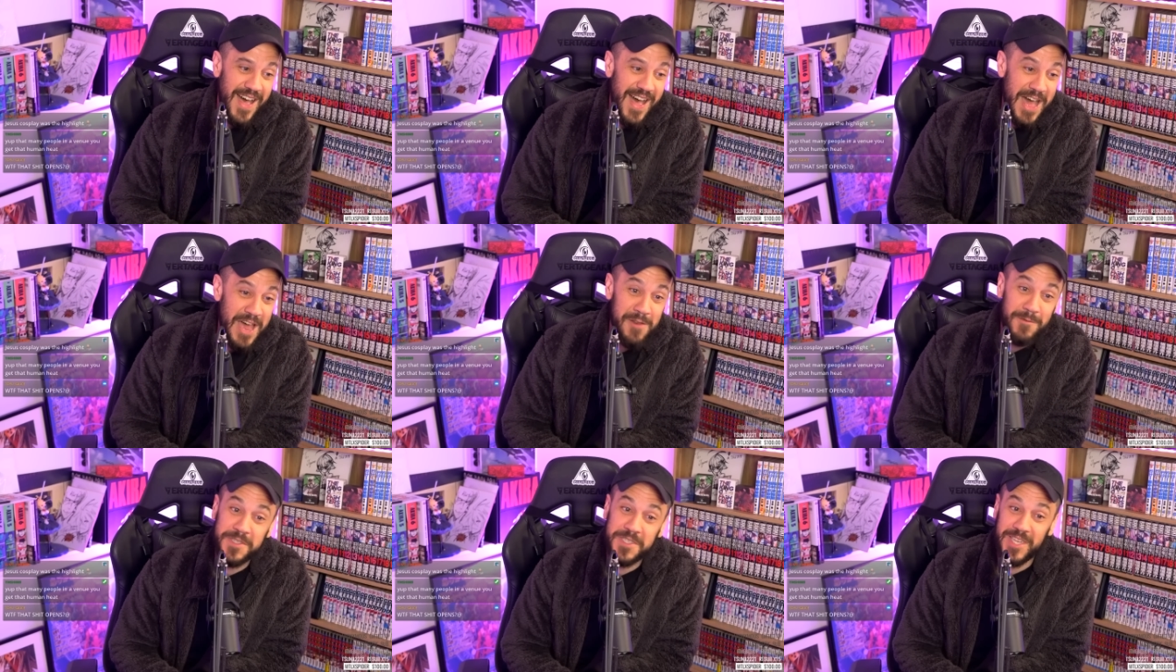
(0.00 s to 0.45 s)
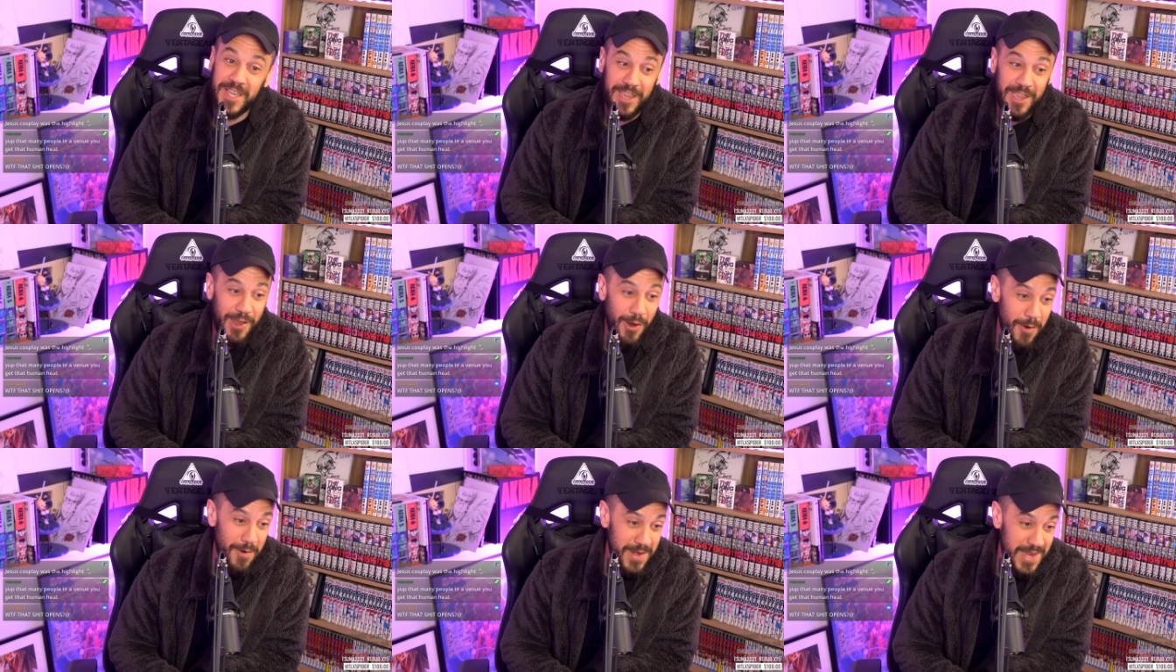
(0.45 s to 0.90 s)
I don't know if it's a
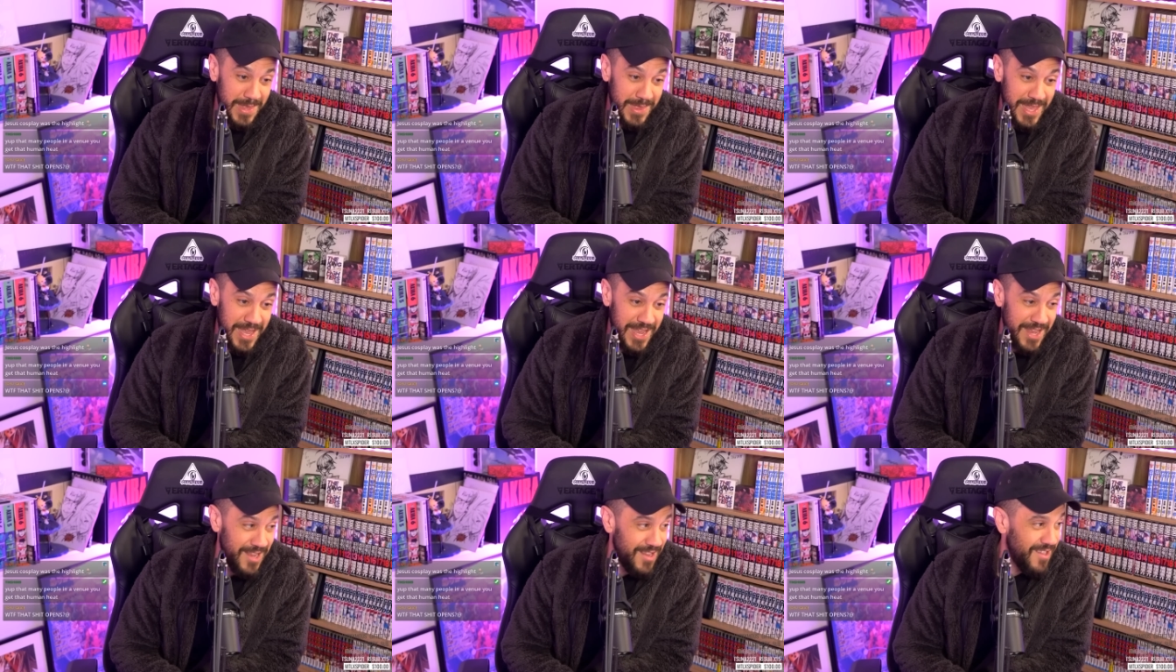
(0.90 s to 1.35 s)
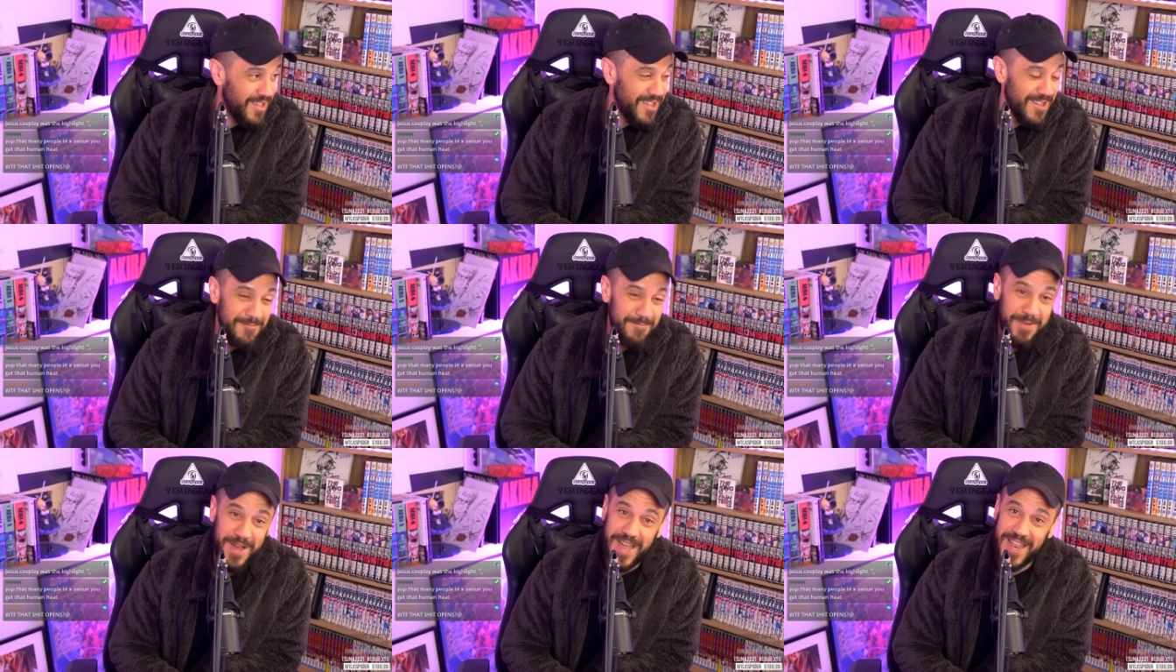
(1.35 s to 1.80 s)
security thing,
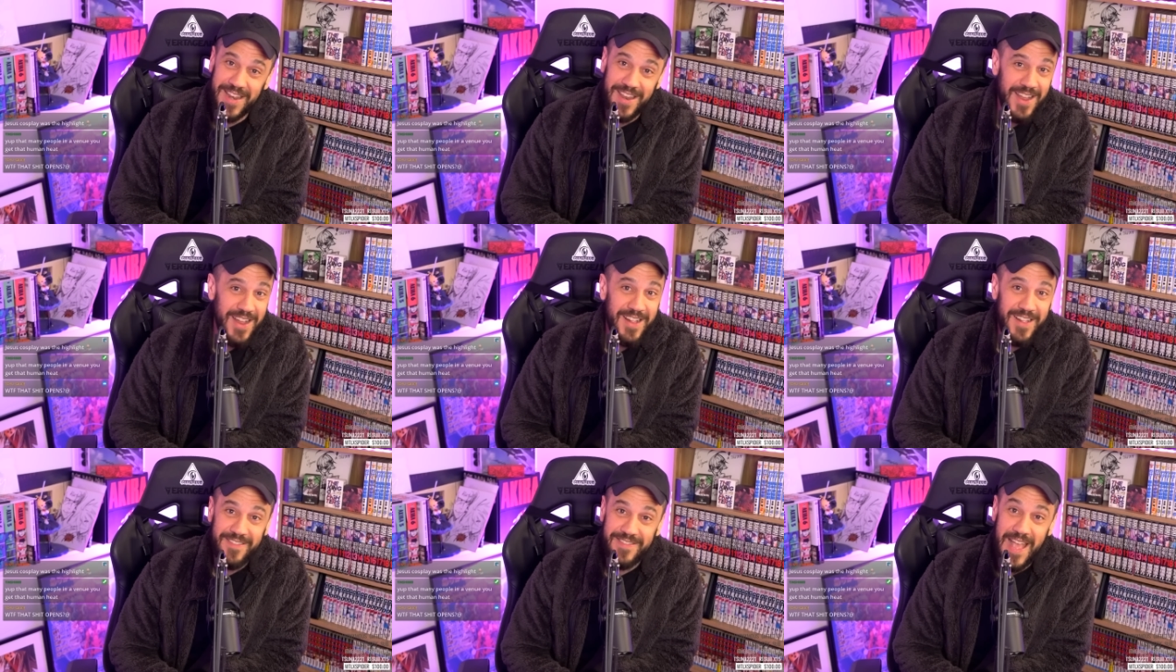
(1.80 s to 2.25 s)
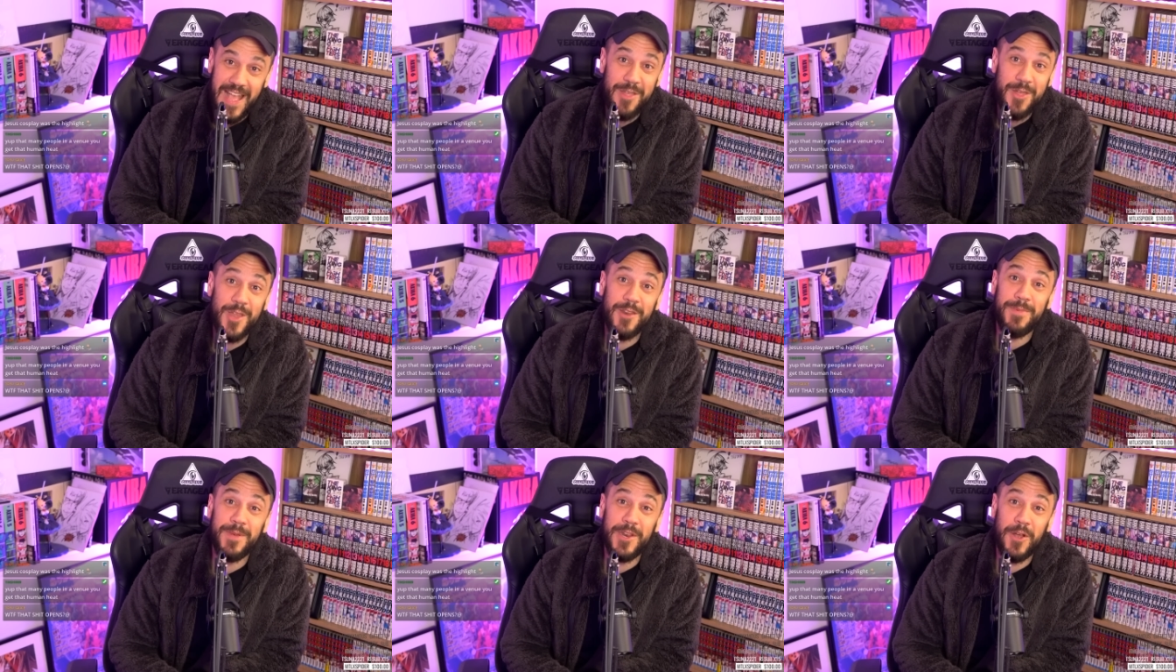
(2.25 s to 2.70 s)
but that
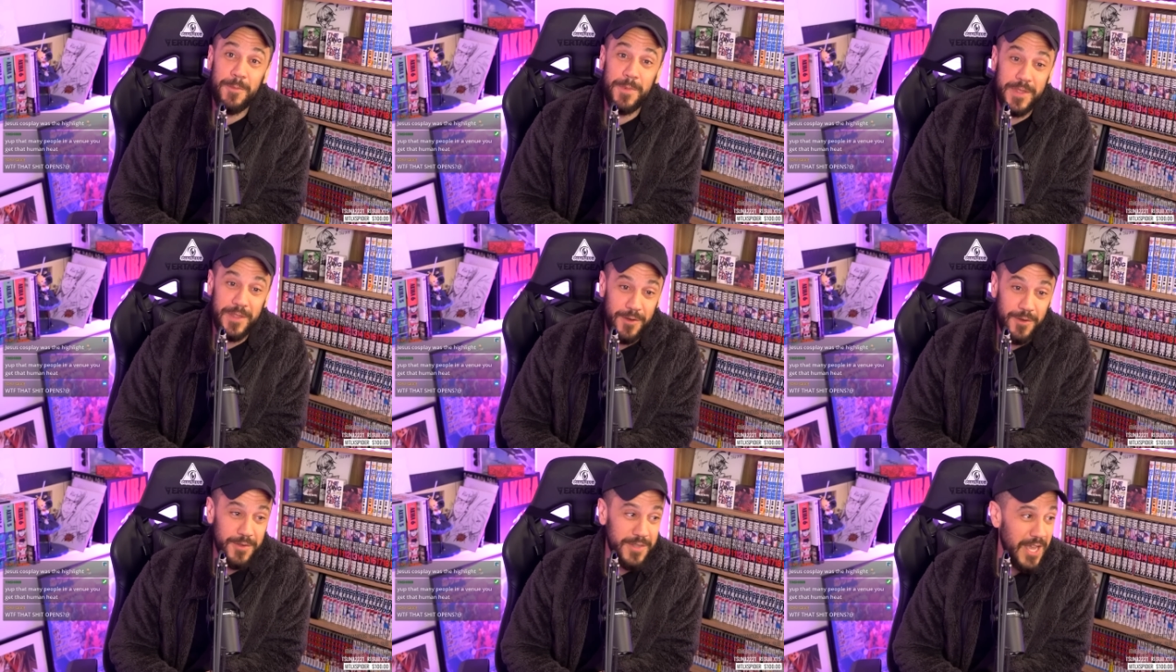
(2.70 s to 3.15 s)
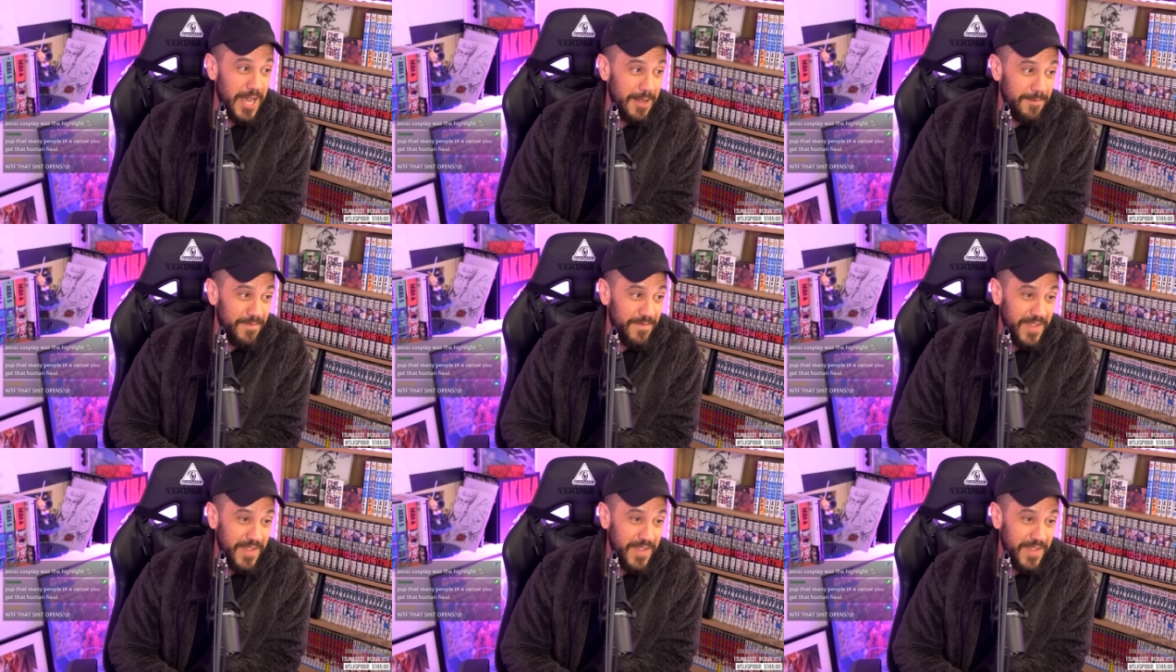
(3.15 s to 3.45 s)
should have been open the whole time.